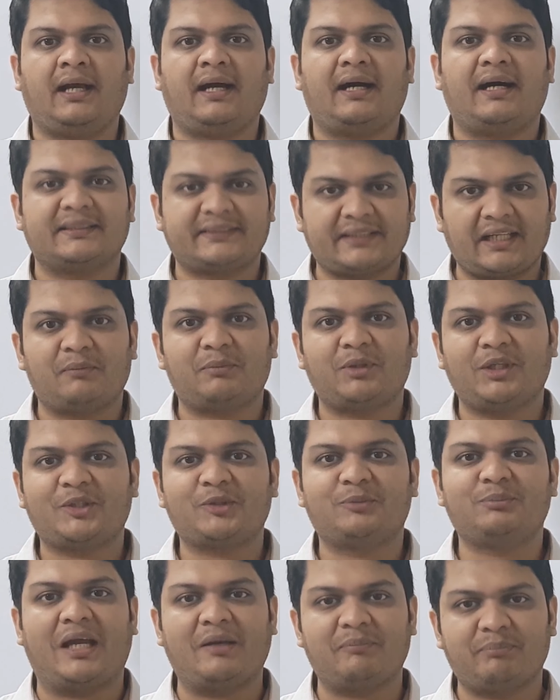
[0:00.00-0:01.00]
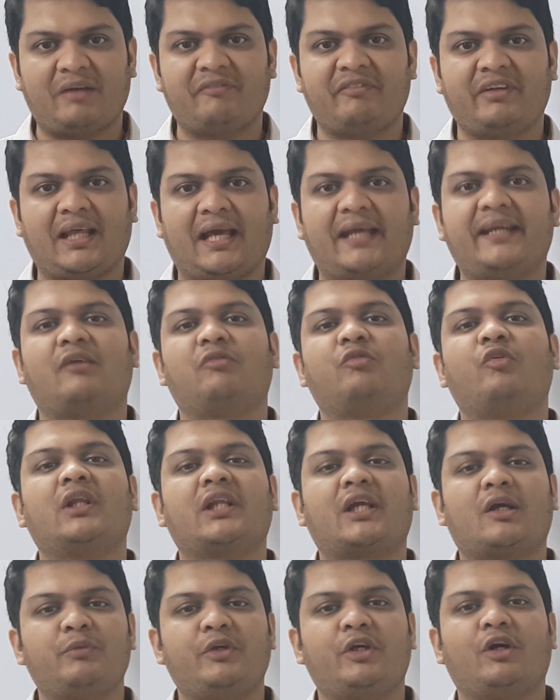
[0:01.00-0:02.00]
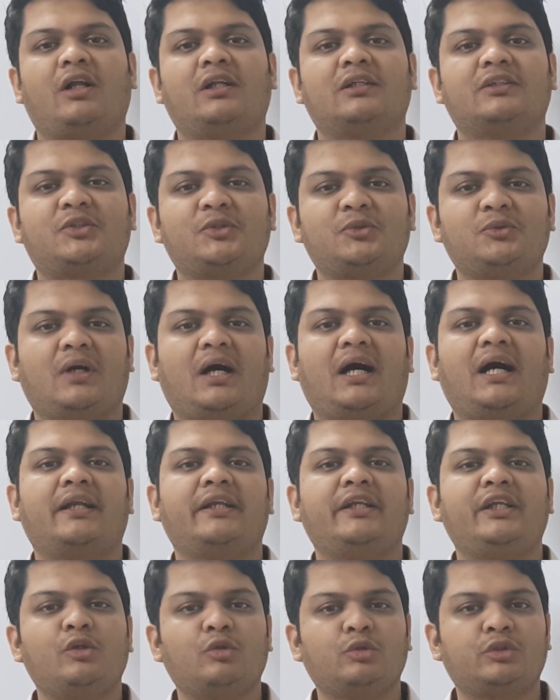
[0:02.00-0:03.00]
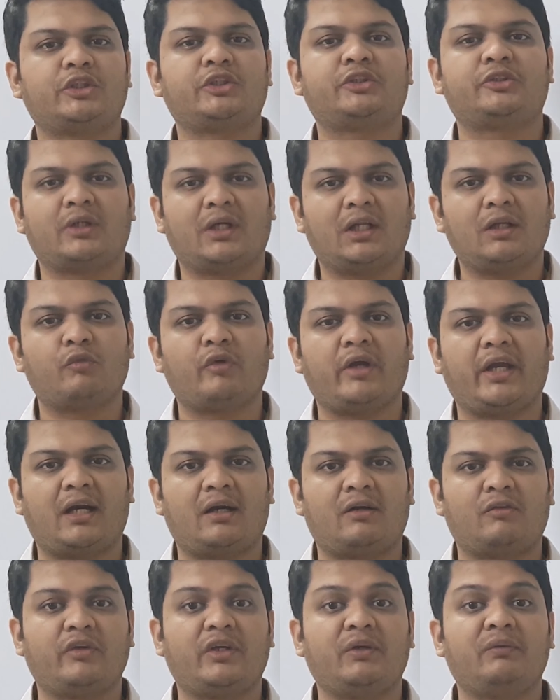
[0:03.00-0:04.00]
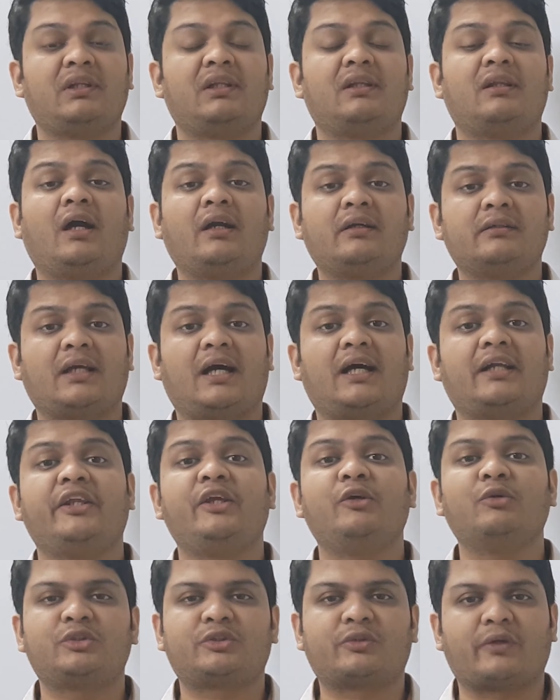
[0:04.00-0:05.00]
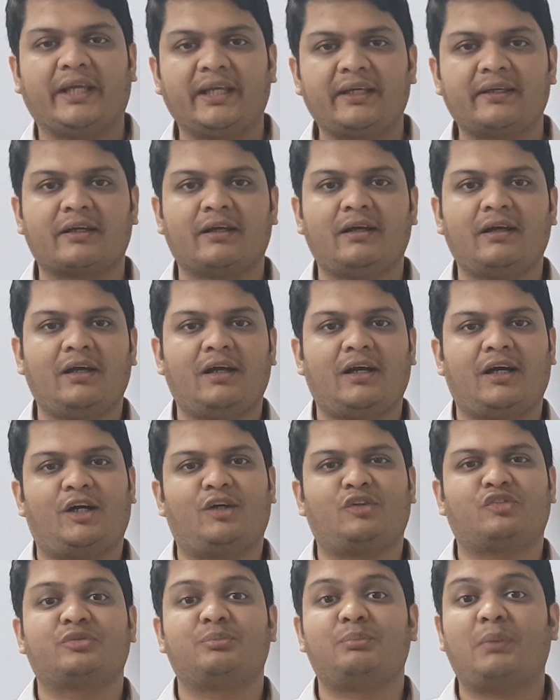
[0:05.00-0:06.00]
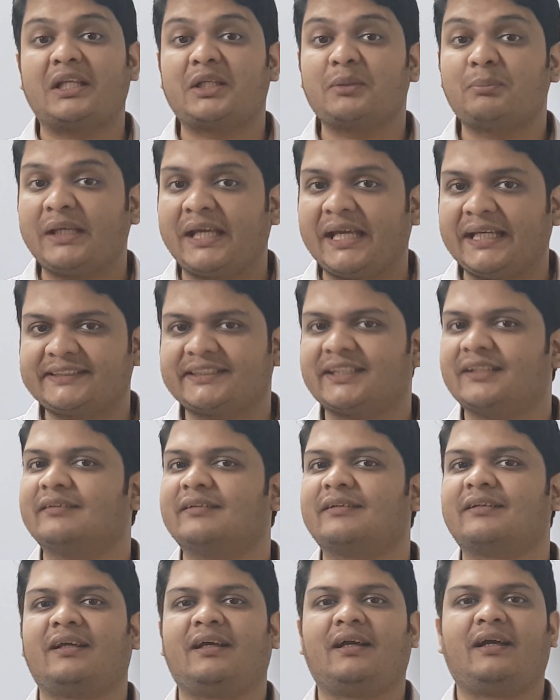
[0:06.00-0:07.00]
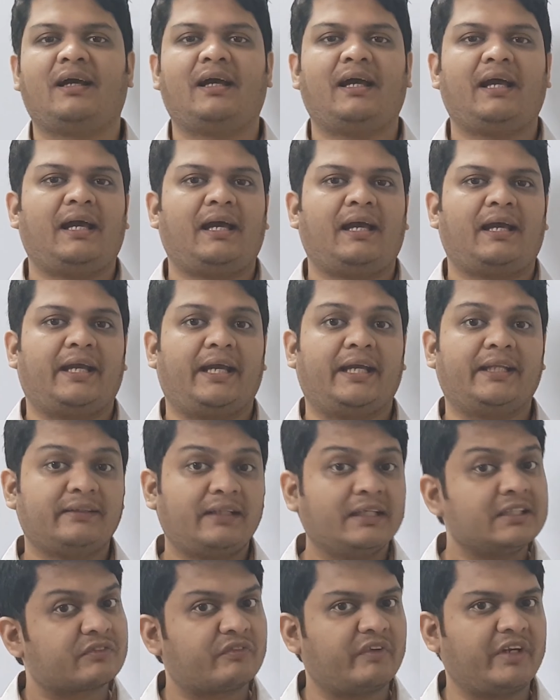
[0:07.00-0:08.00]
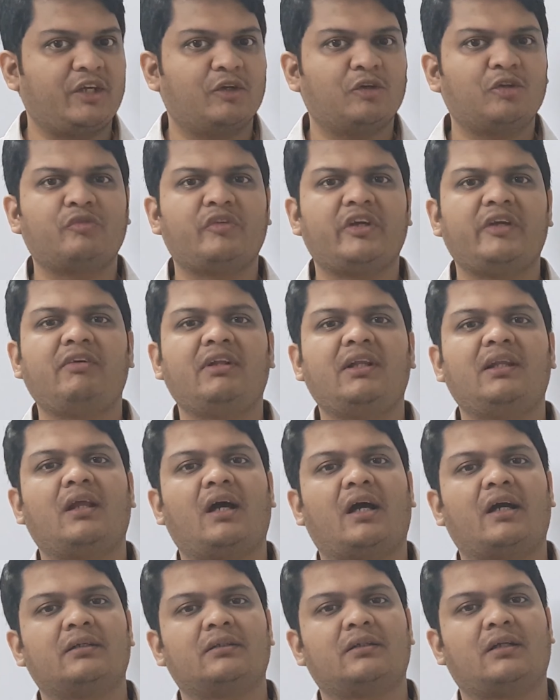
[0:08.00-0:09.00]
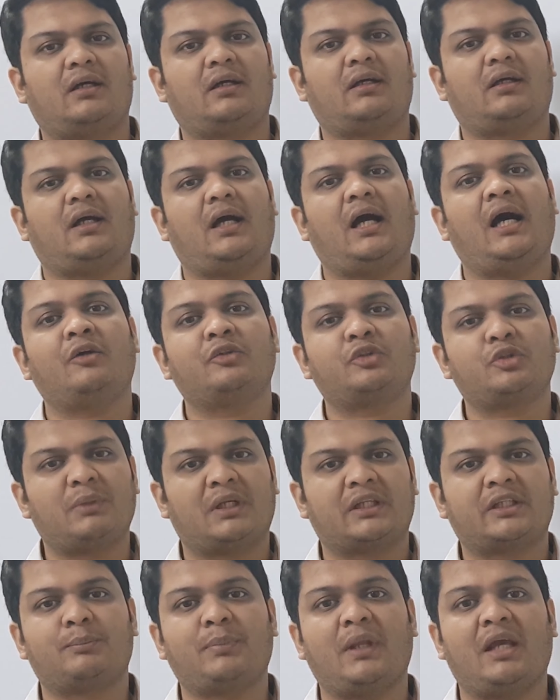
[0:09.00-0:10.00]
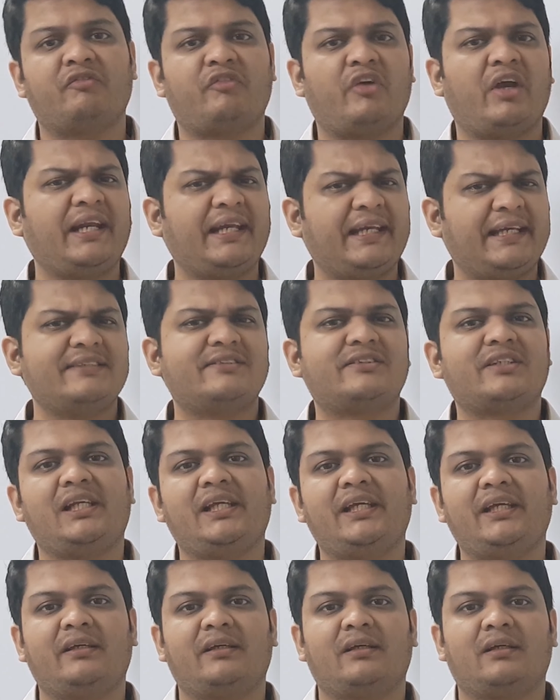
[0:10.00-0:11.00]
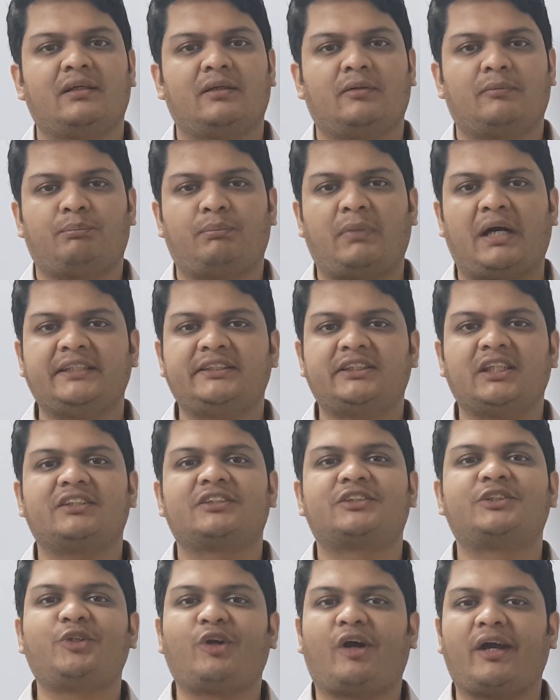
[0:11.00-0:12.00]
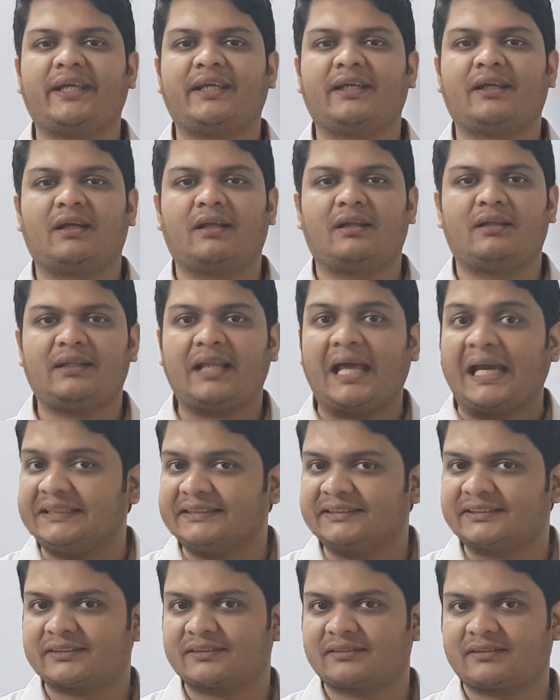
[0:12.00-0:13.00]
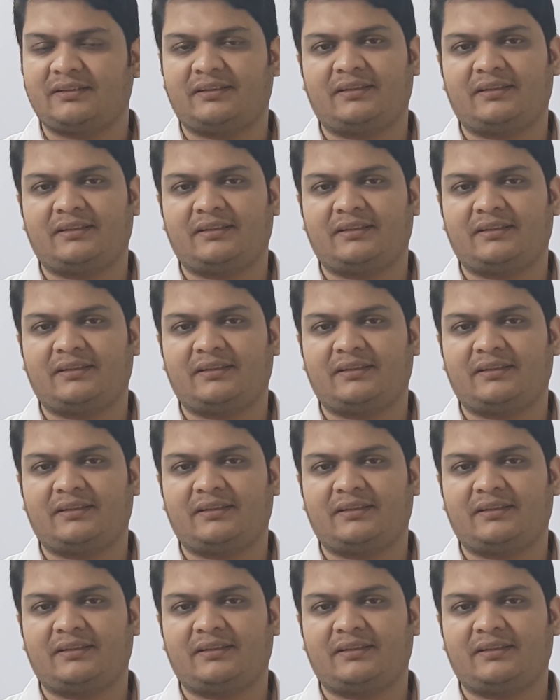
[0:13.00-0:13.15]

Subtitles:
Assalamu alaikum, I'm Pavel and I welcome you all to a new tutorial where we will learn a new trick of multiplication. In this video, we will learn how to multiply very easily by just drawing lines.